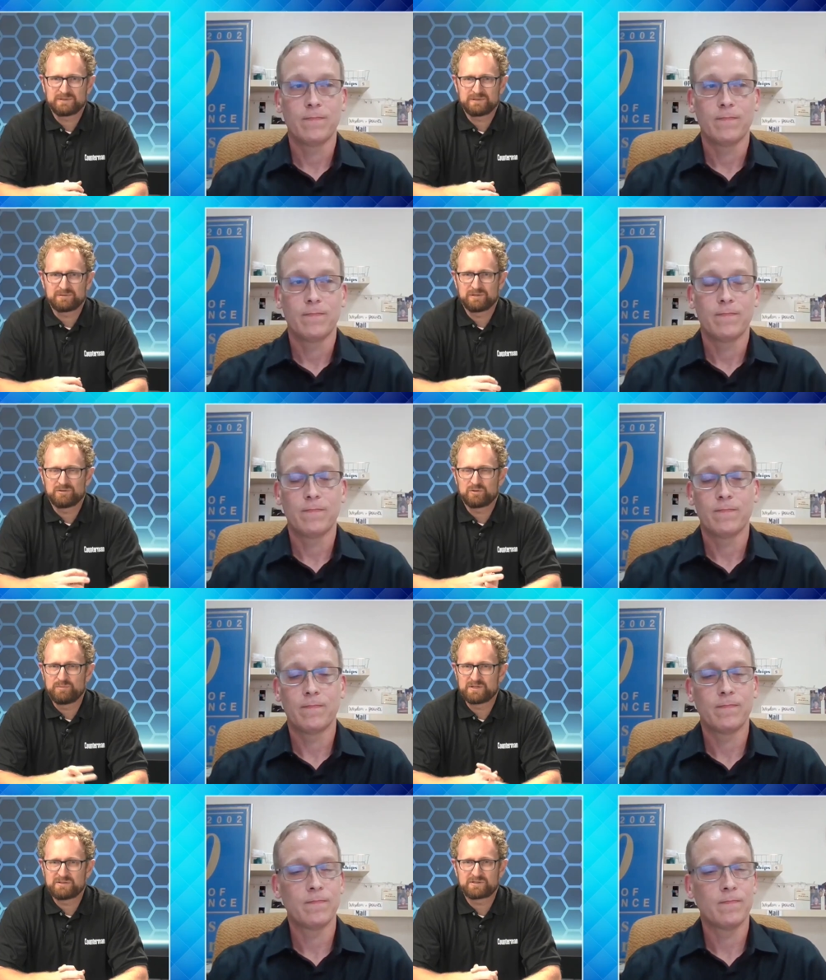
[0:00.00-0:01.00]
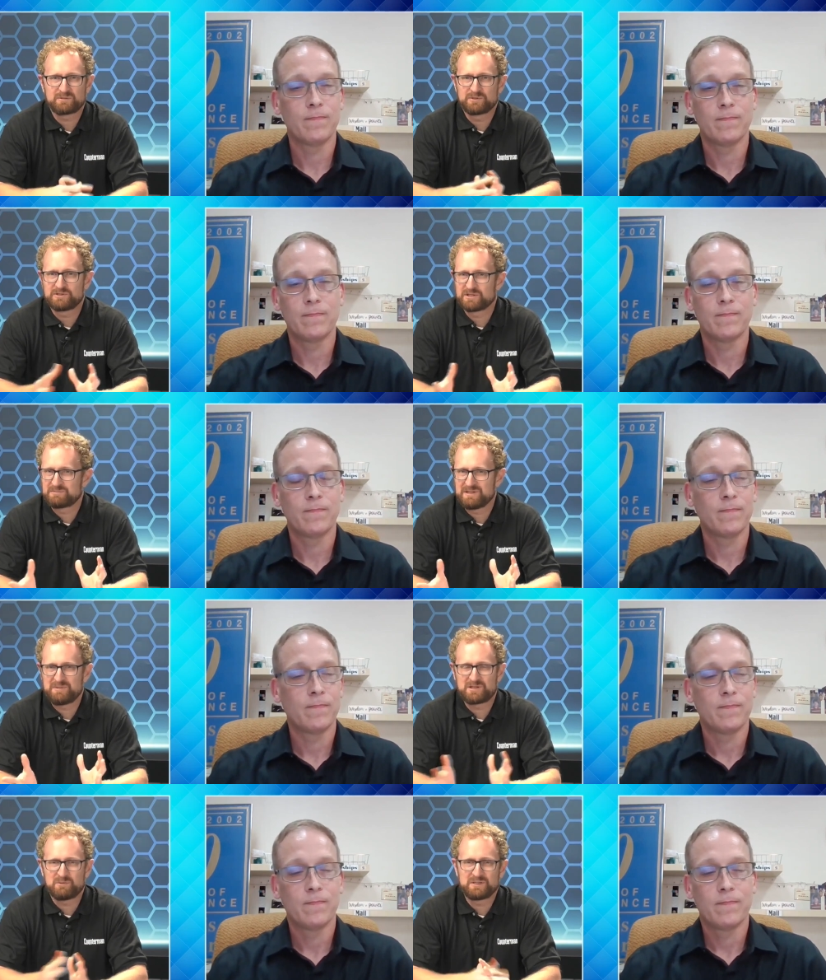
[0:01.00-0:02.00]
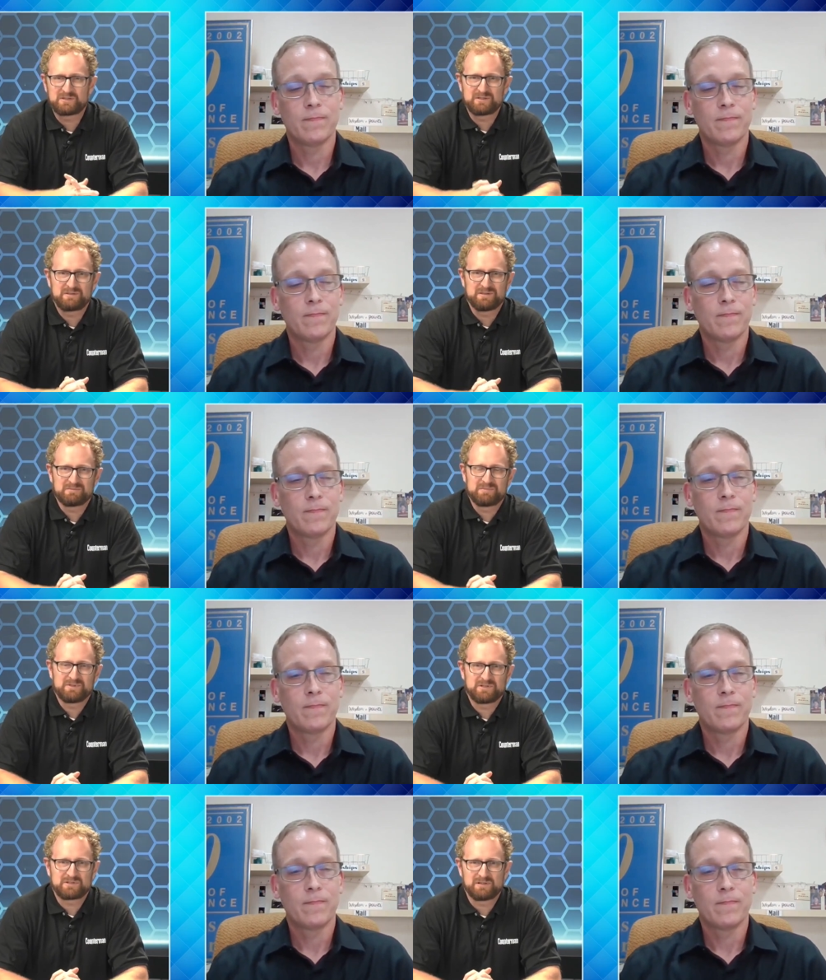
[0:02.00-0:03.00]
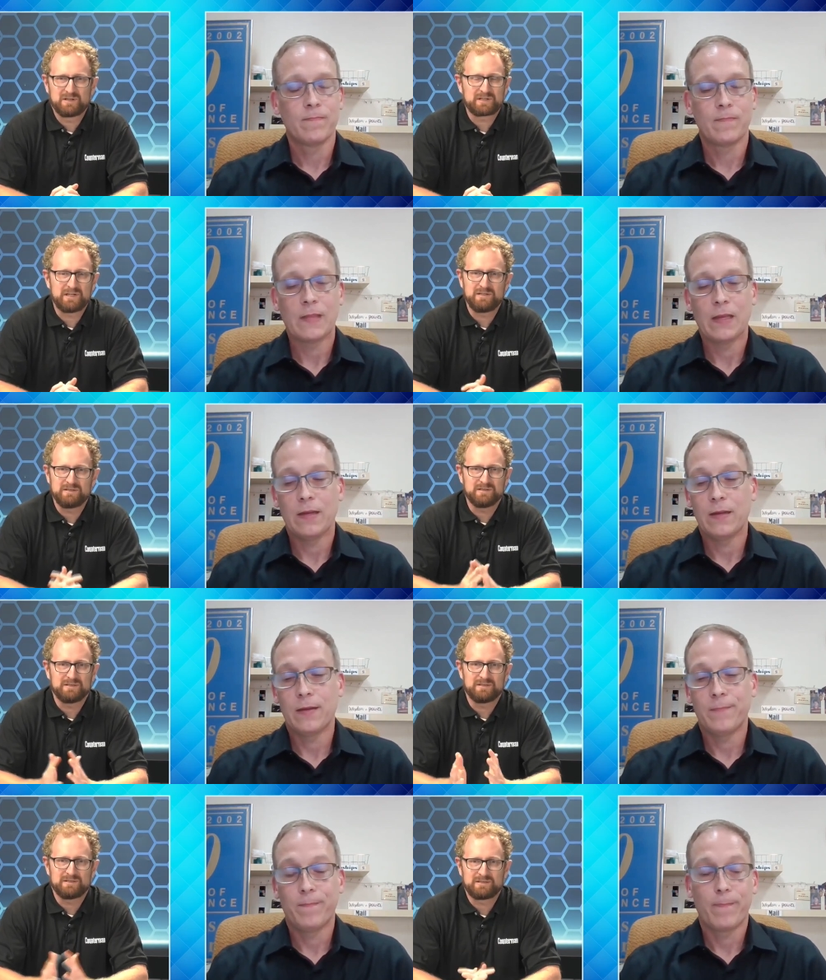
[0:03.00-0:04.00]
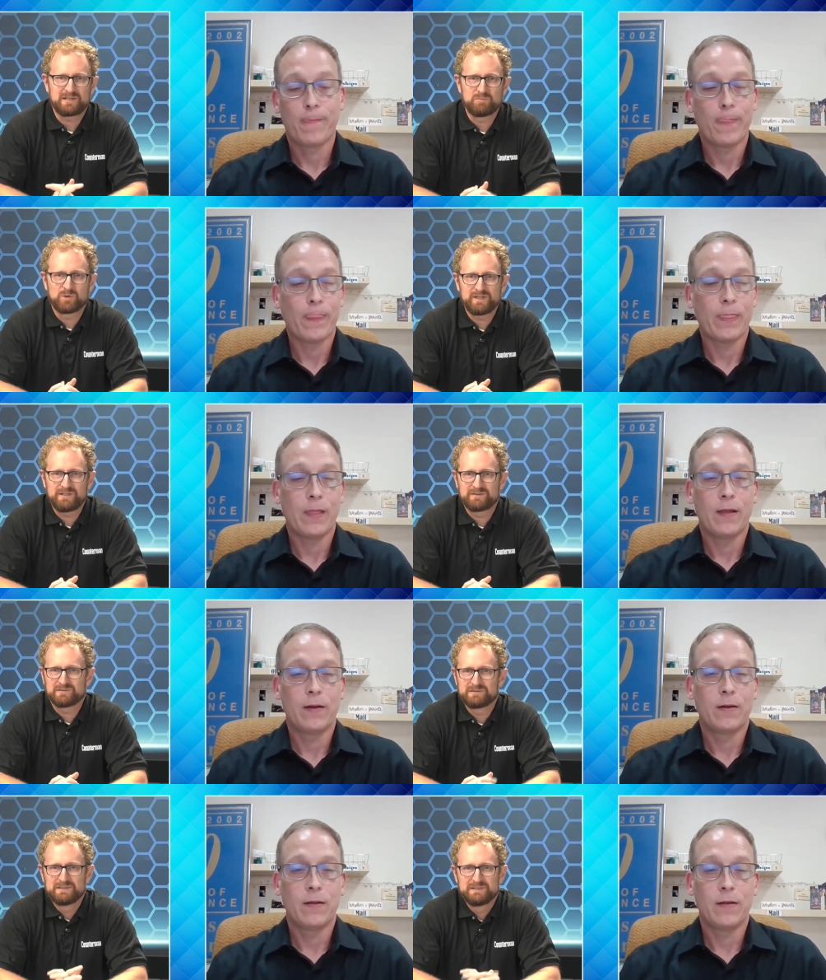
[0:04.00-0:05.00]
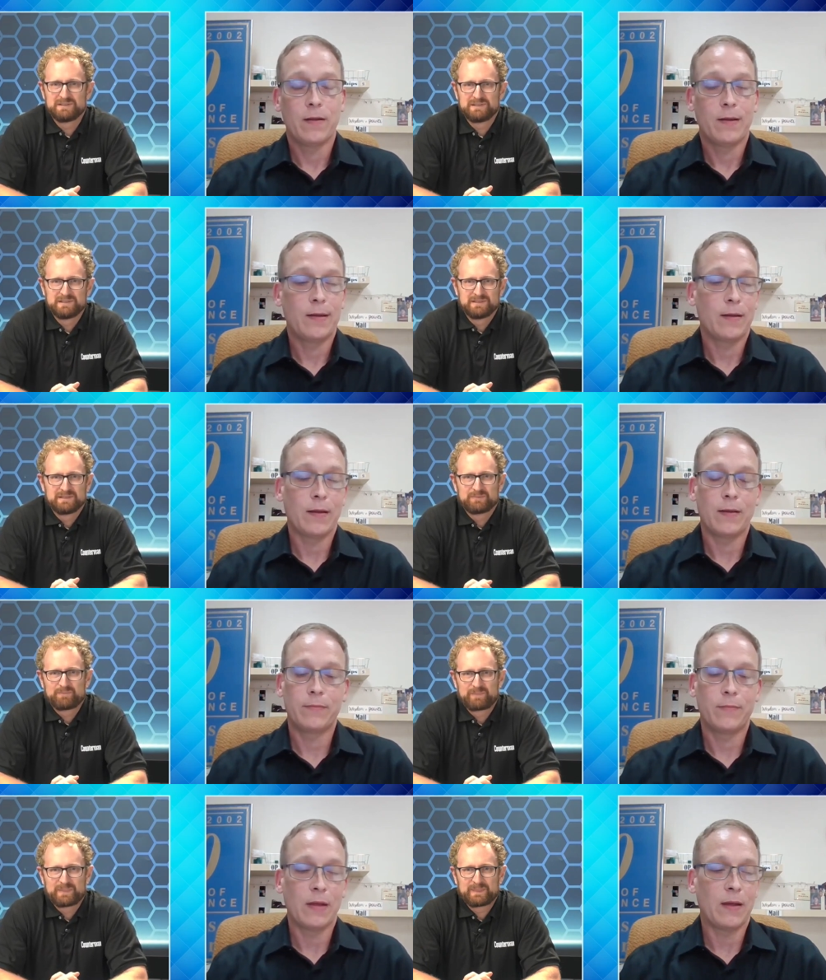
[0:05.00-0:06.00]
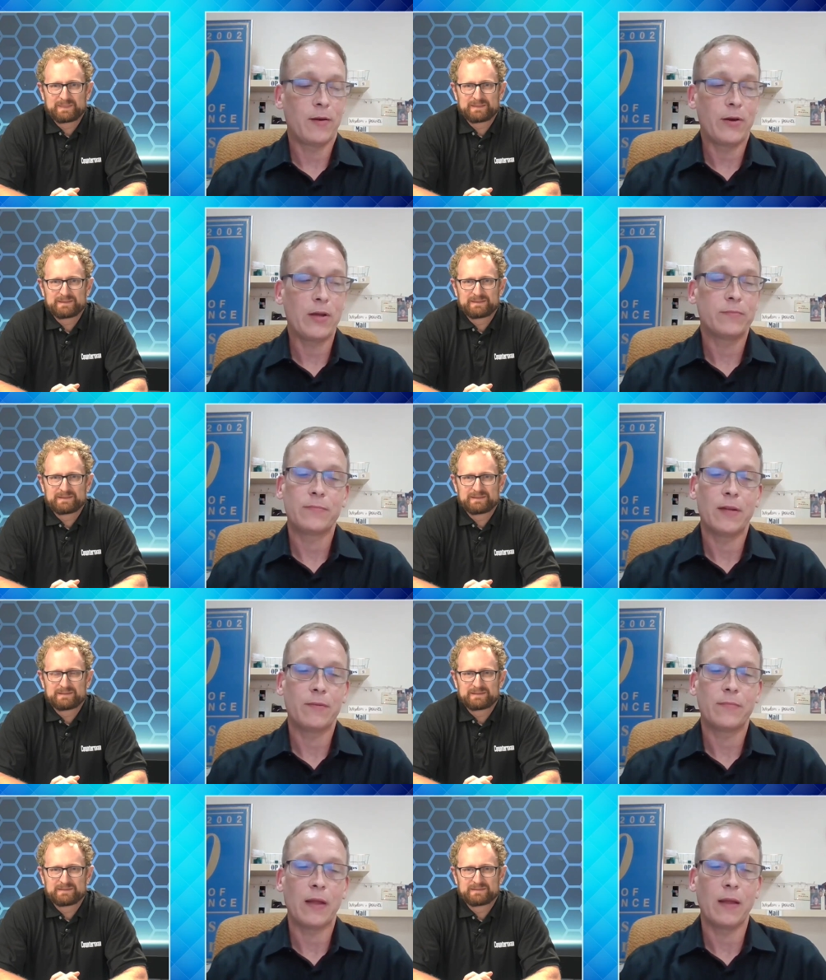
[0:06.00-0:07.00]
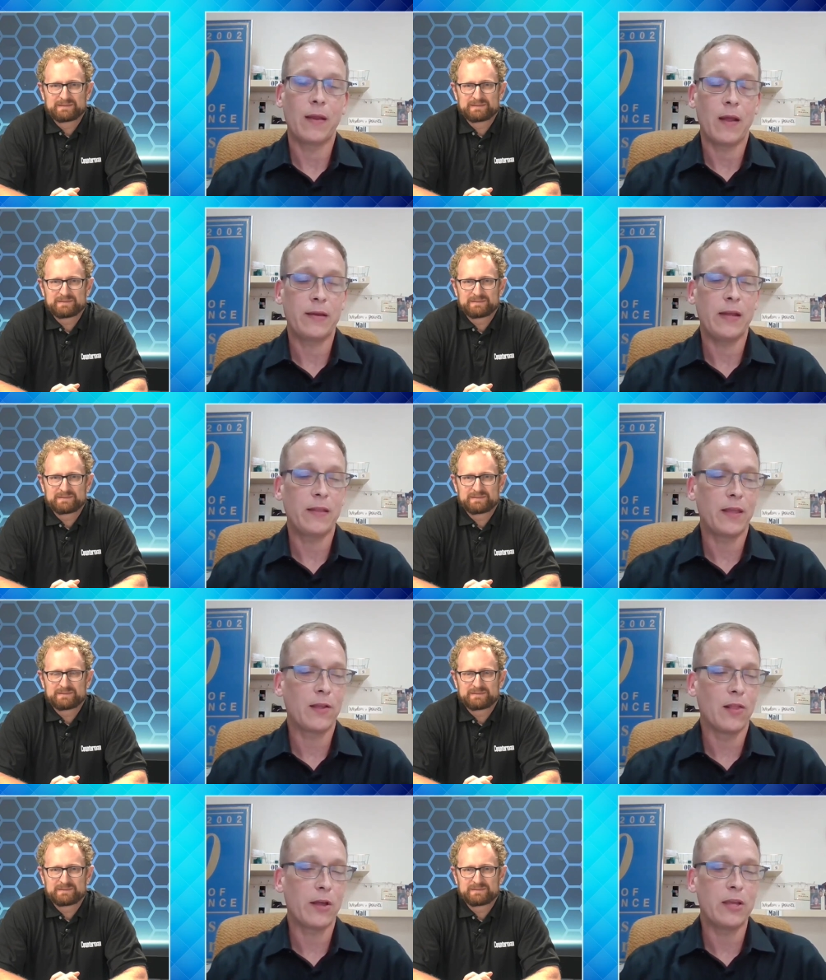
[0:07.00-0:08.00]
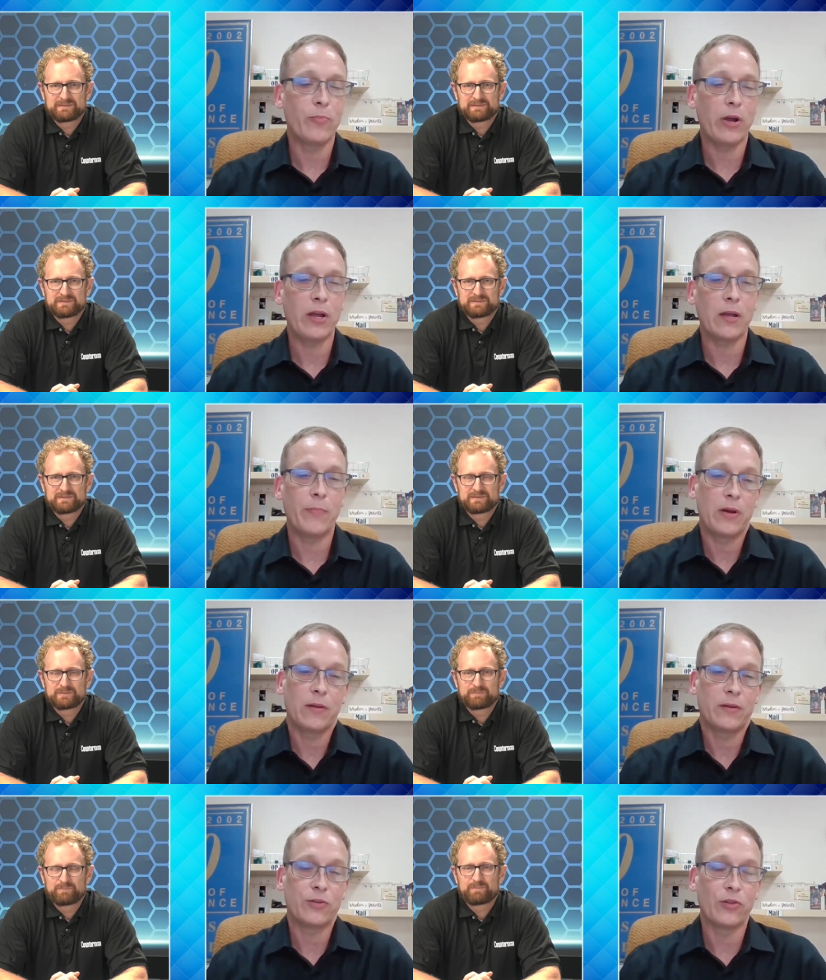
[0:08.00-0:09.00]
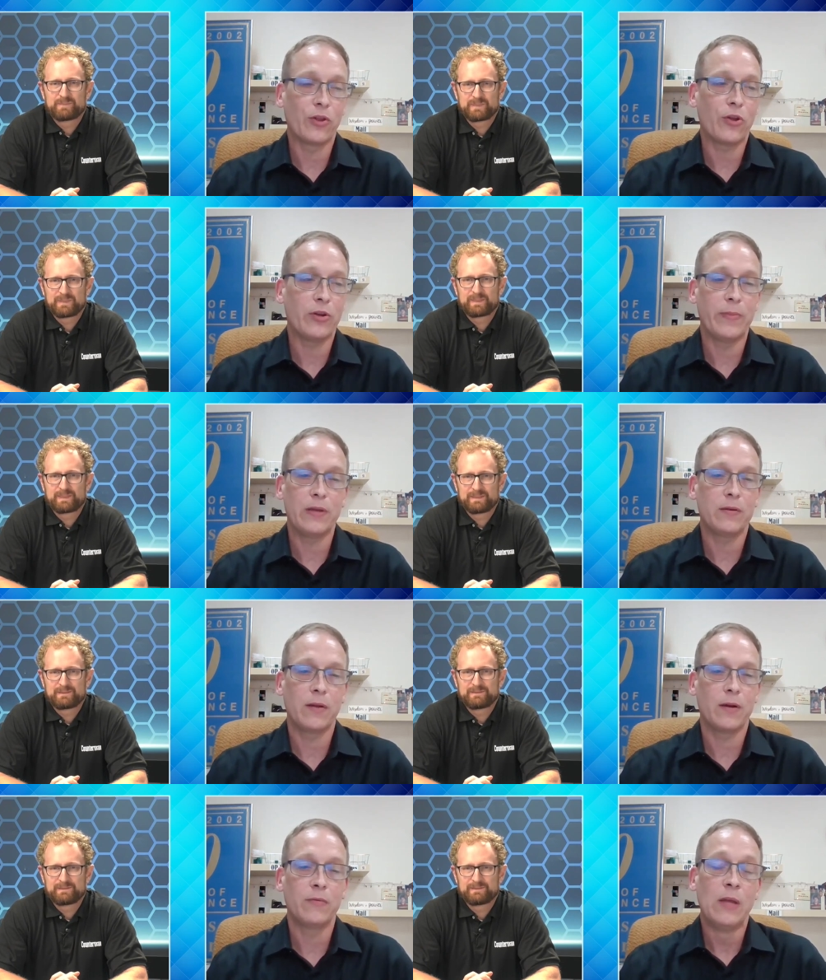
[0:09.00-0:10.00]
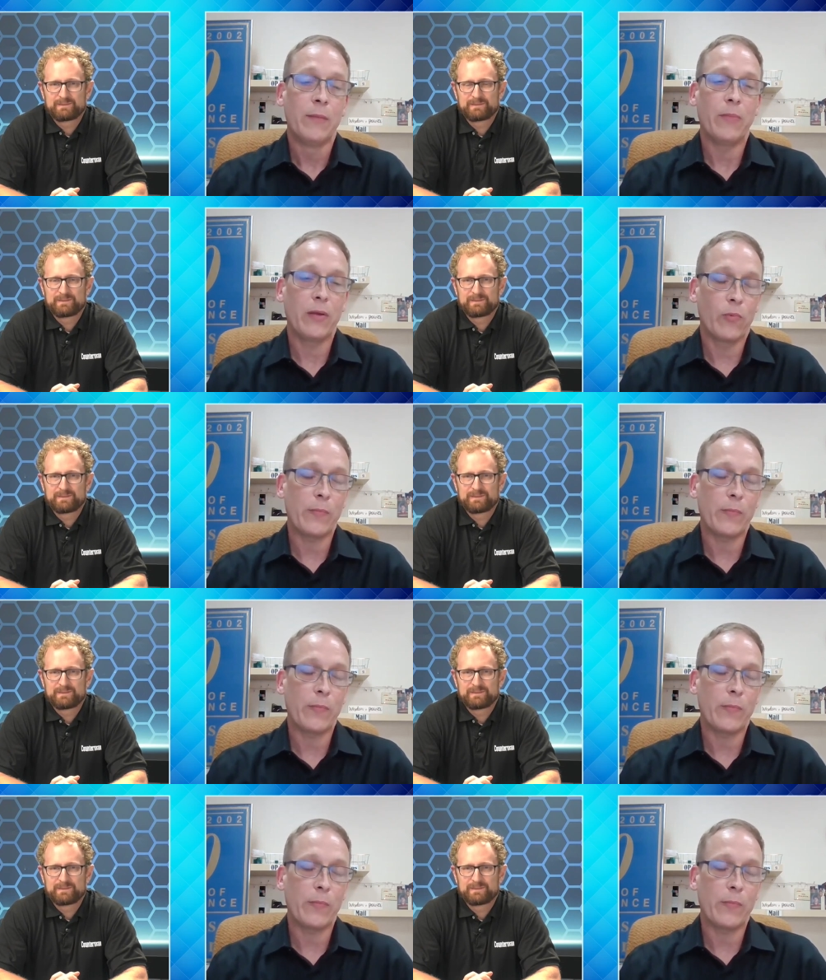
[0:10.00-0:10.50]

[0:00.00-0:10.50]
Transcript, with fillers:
Speaker 1: you know, a local business, or was it just maybe coincidence, you know, just a lucky, uh, lucky break?
Speaker 2: Or I, I don't know. Yeah, I, I tend to think a lucky break, but it, it certainly could have been. You know, but